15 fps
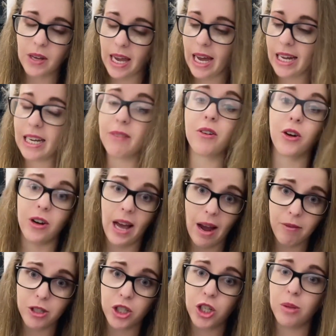And if you're an
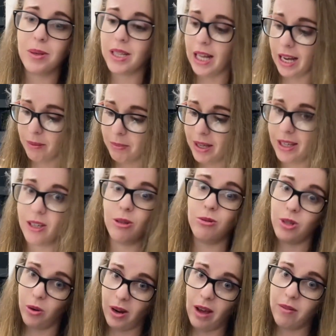average human like me, you
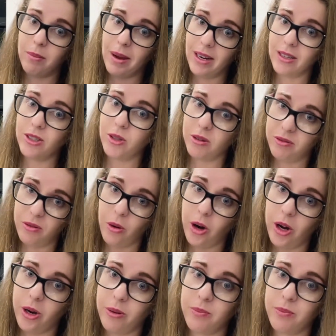don't have a maid to do it for you.